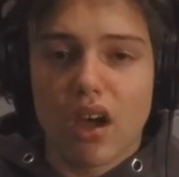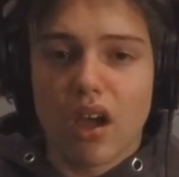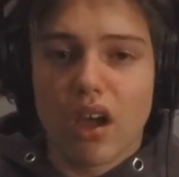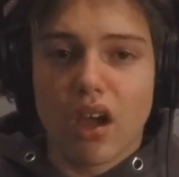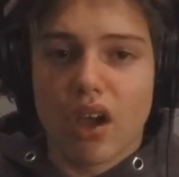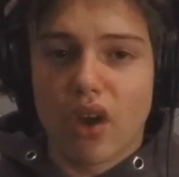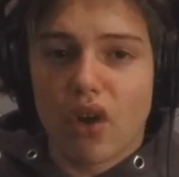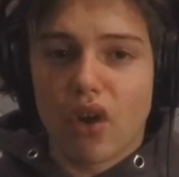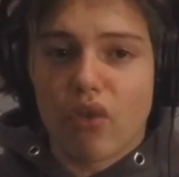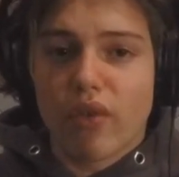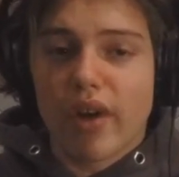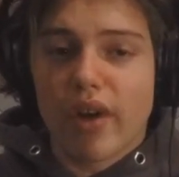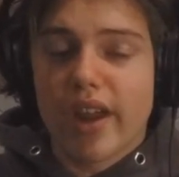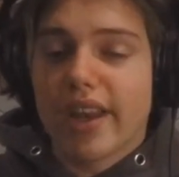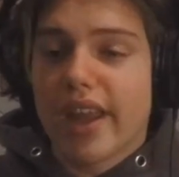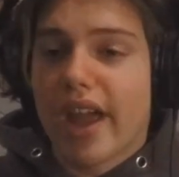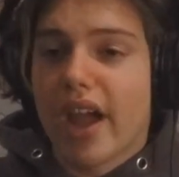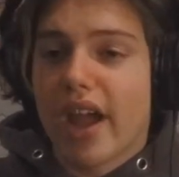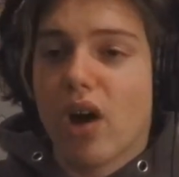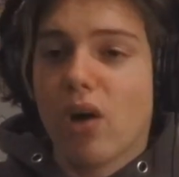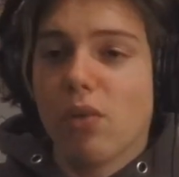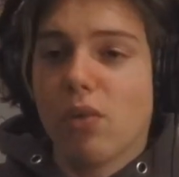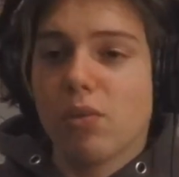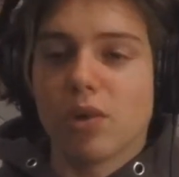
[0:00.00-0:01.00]
a great
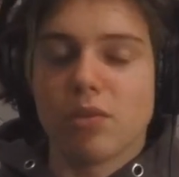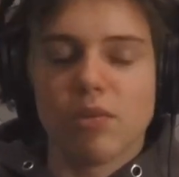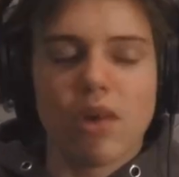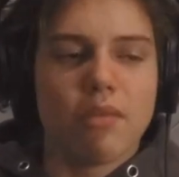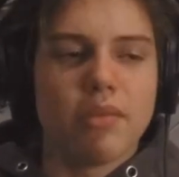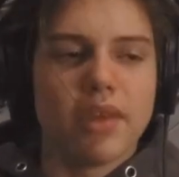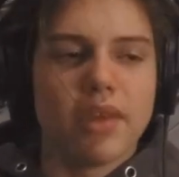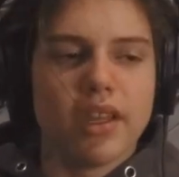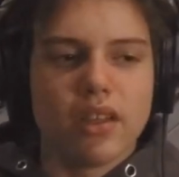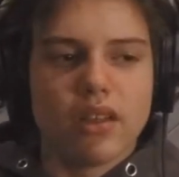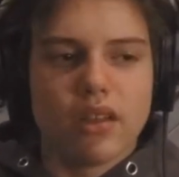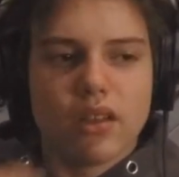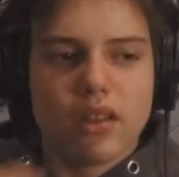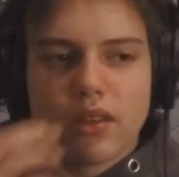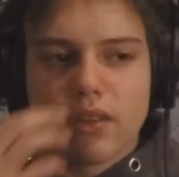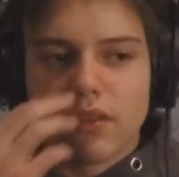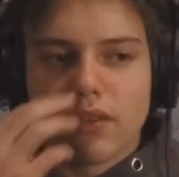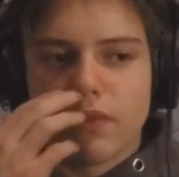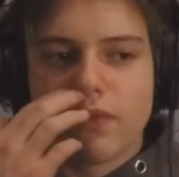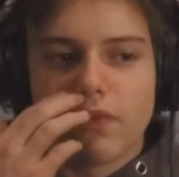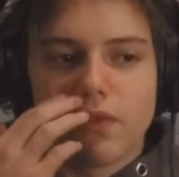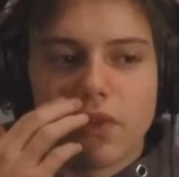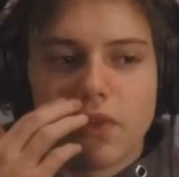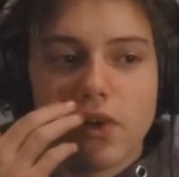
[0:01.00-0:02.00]
album. I mean, the
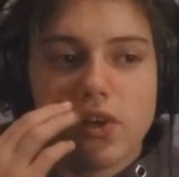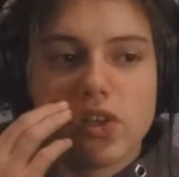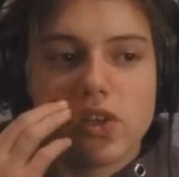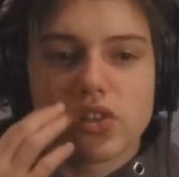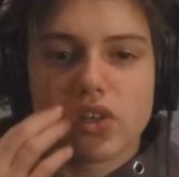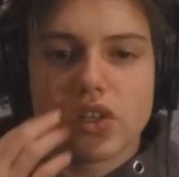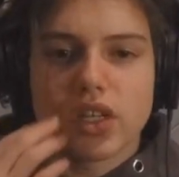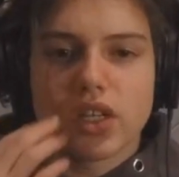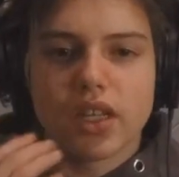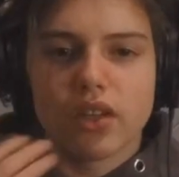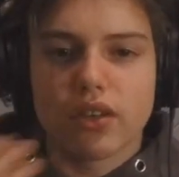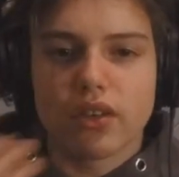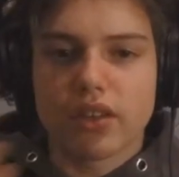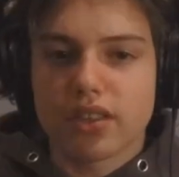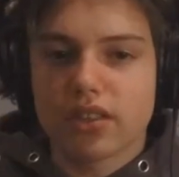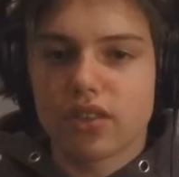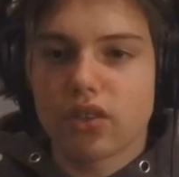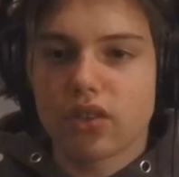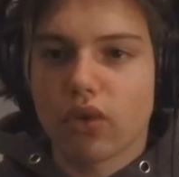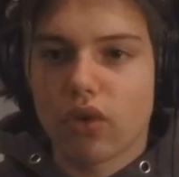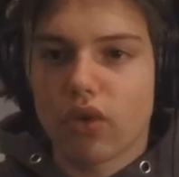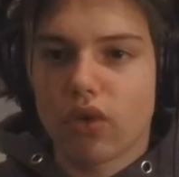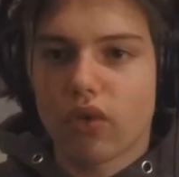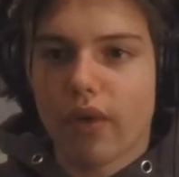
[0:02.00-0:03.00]
flows on here are
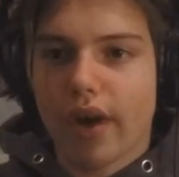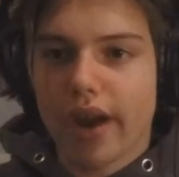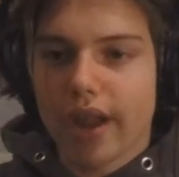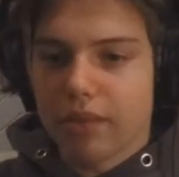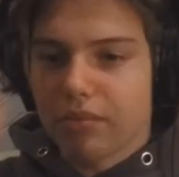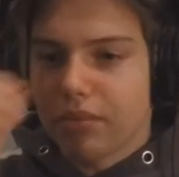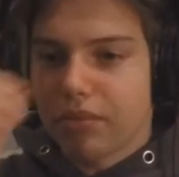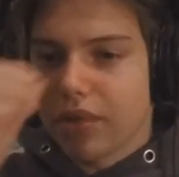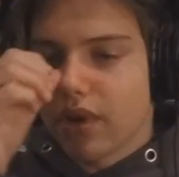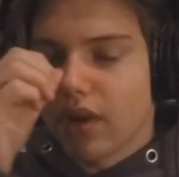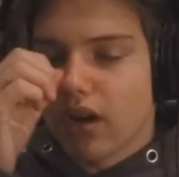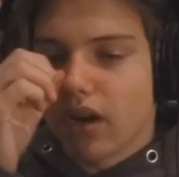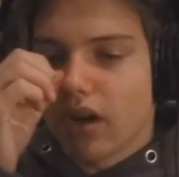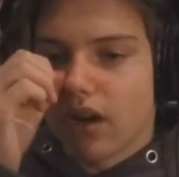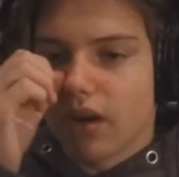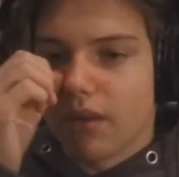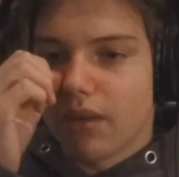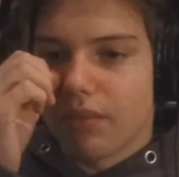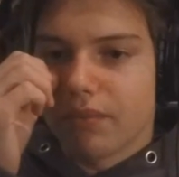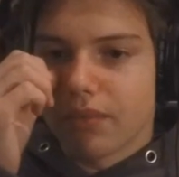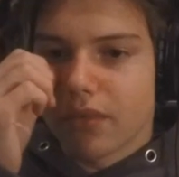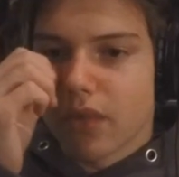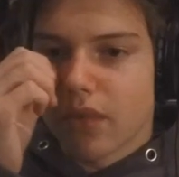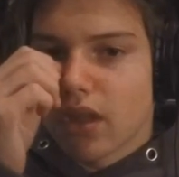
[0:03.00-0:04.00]
still great, but
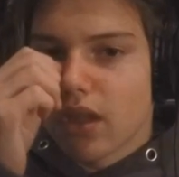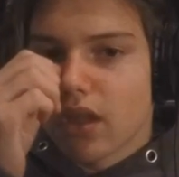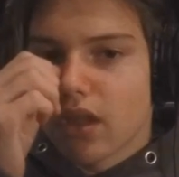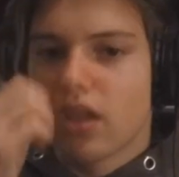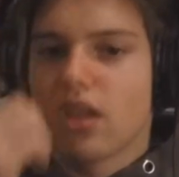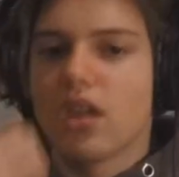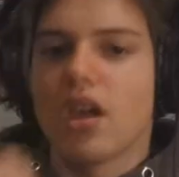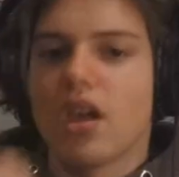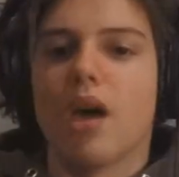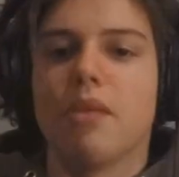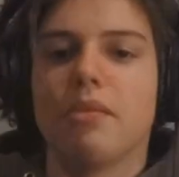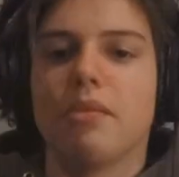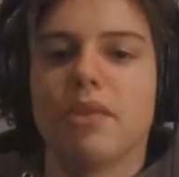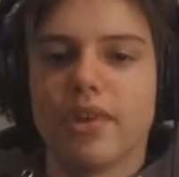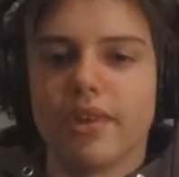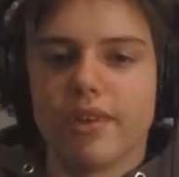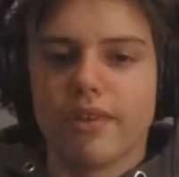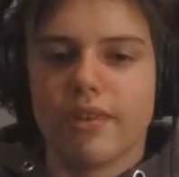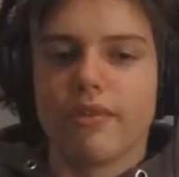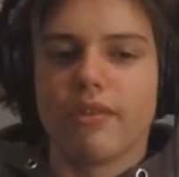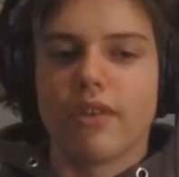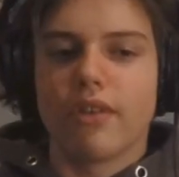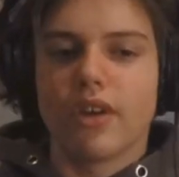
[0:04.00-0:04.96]
I mean,